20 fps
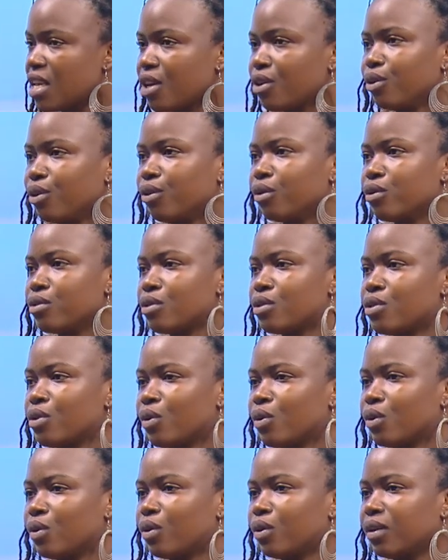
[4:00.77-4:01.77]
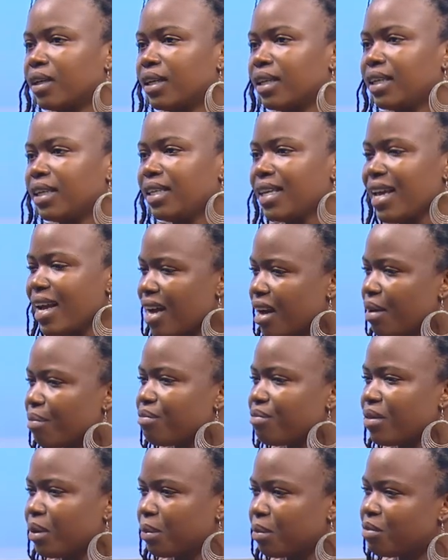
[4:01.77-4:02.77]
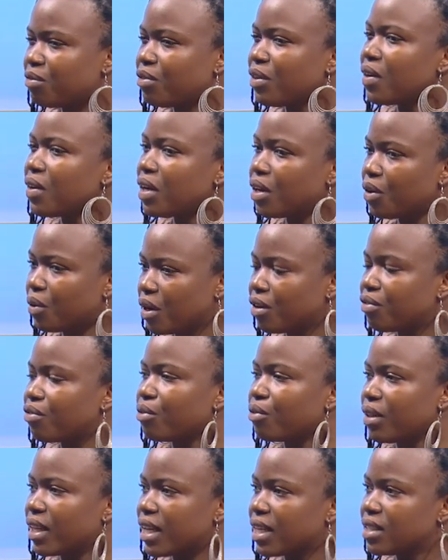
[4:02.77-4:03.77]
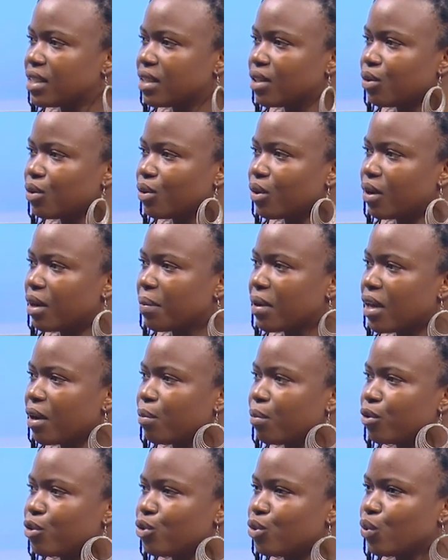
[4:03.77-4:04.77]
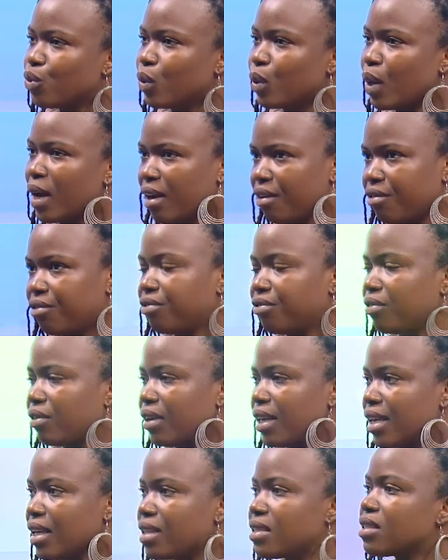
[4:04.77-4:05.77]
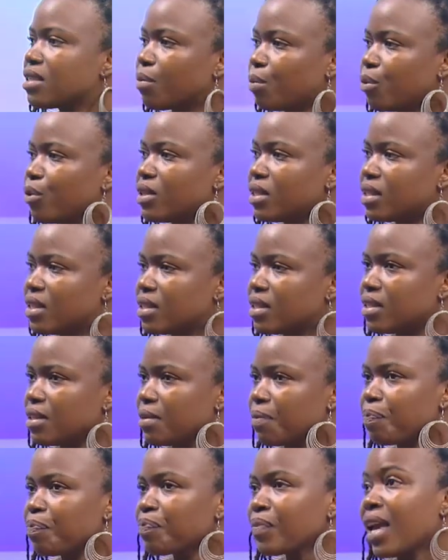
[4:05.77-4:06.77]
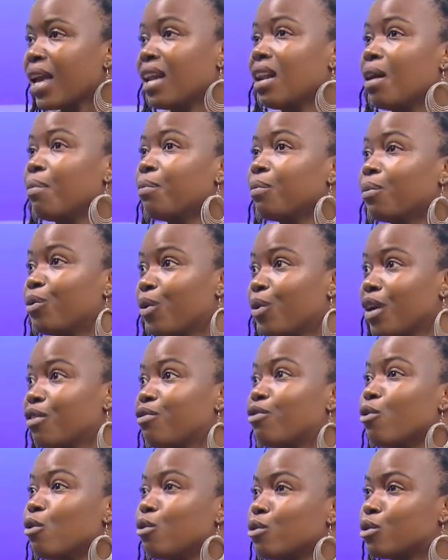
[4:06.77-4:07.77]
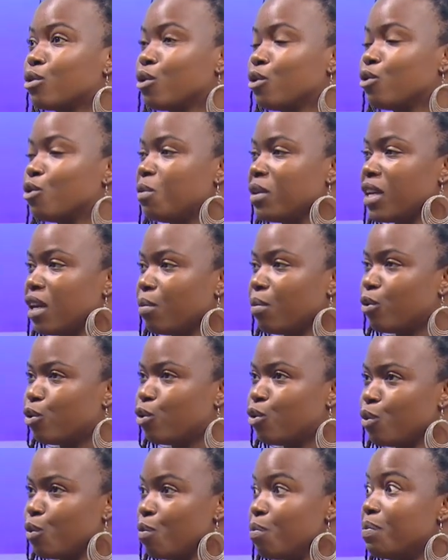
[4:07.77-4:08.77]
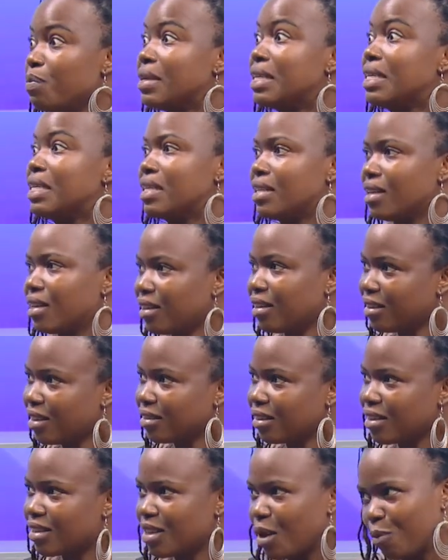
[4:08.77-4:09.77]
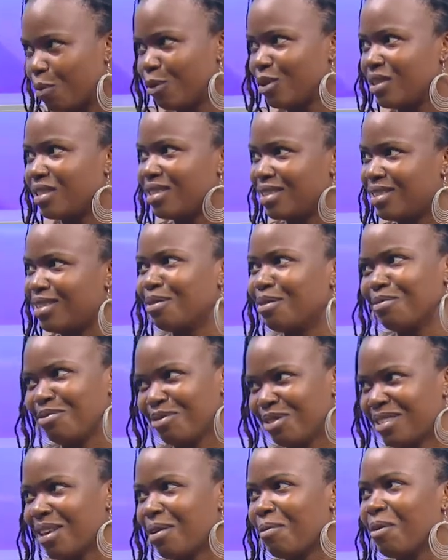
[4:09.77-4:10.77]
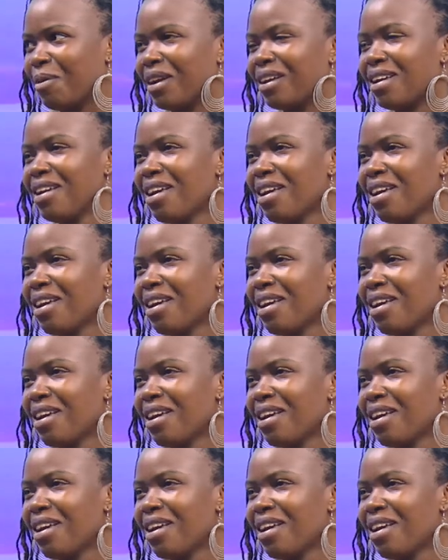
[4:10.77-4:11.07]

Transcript: You know, so yeah, I'm I'm very grateful that you know I'm able to have a support system, and I'm grateful also to be able to be a support system nice. for someone.